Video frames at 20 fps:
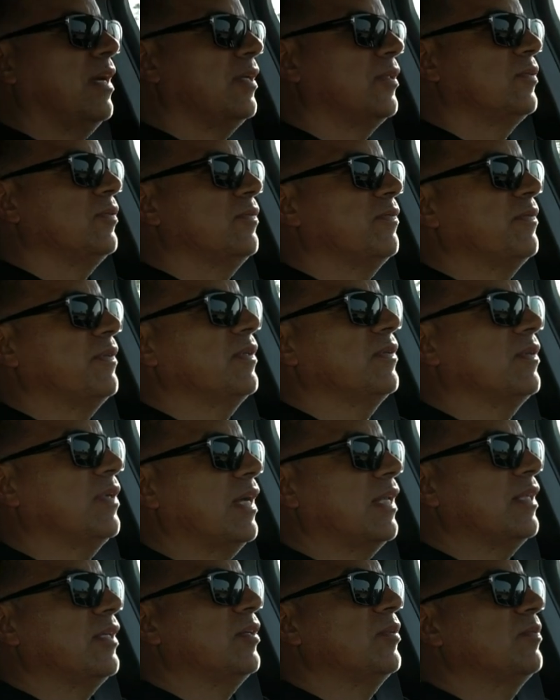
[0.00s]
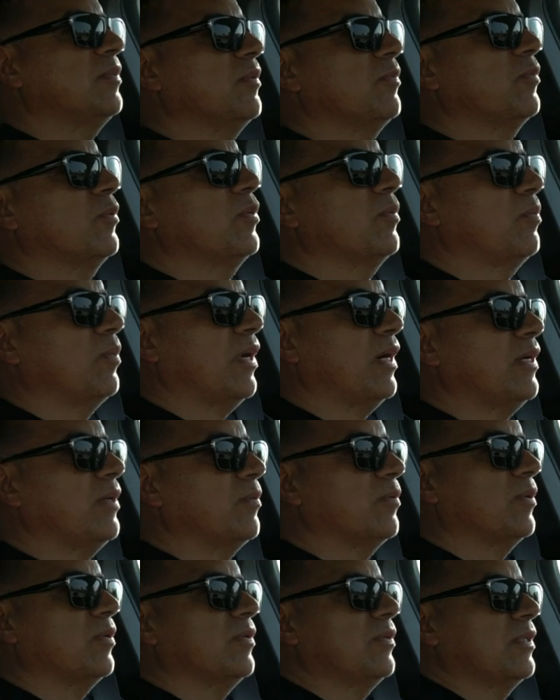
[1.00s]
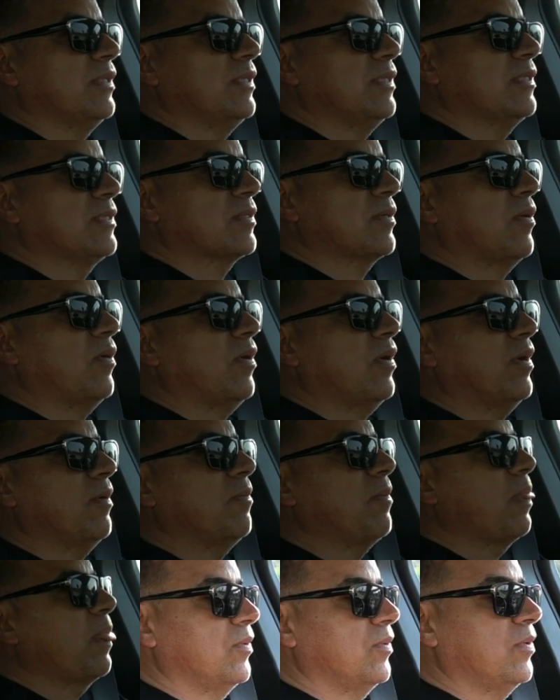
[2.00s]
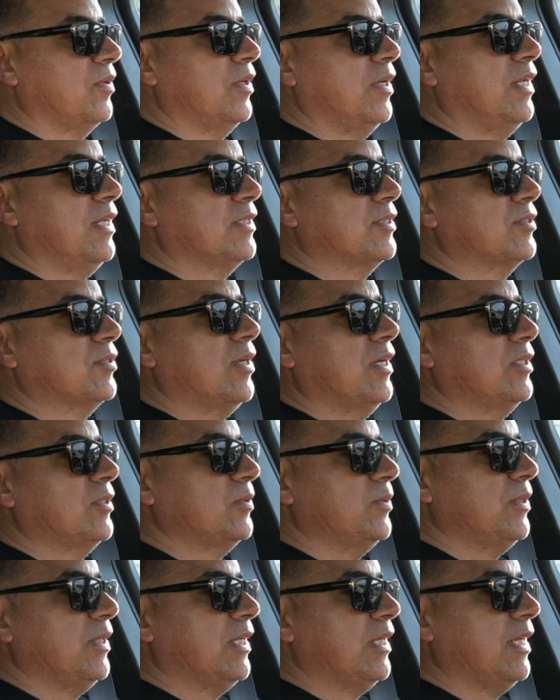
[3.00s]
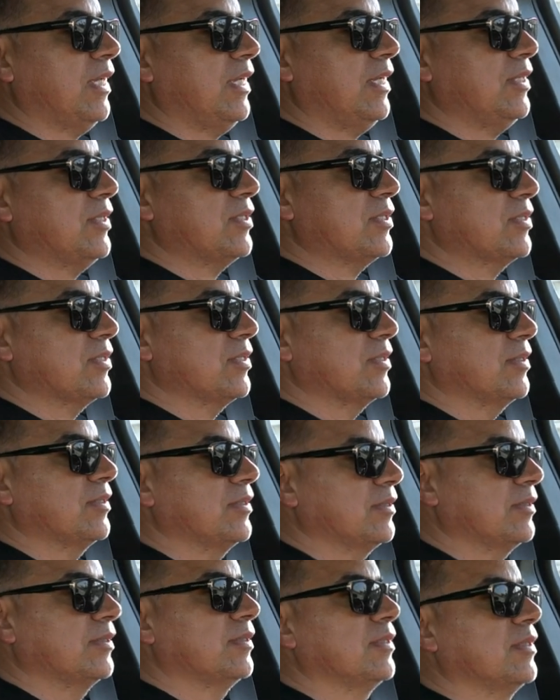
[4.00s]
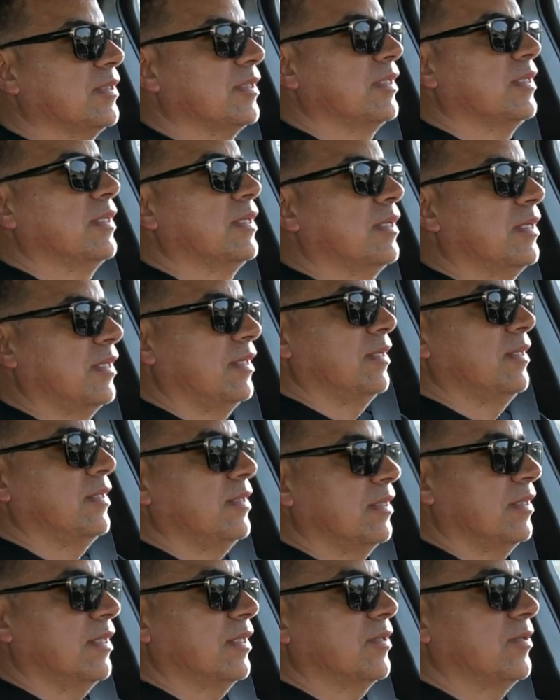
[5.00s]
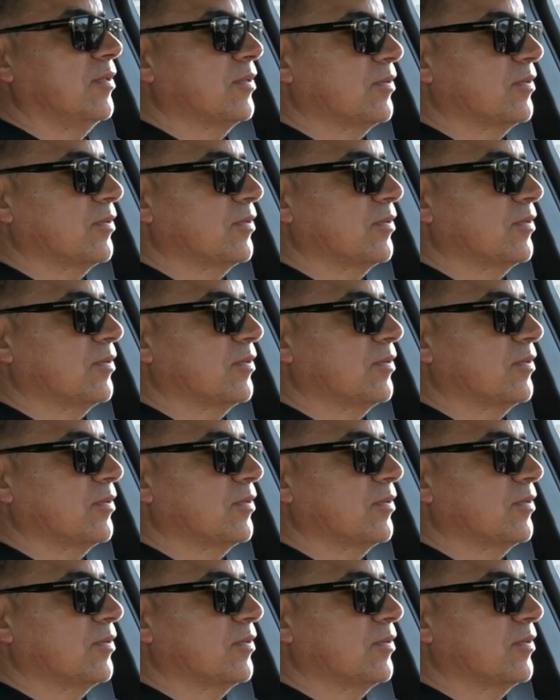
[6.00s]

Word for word: do feel a little bit more body roll in this car. Let's try to engage the cruise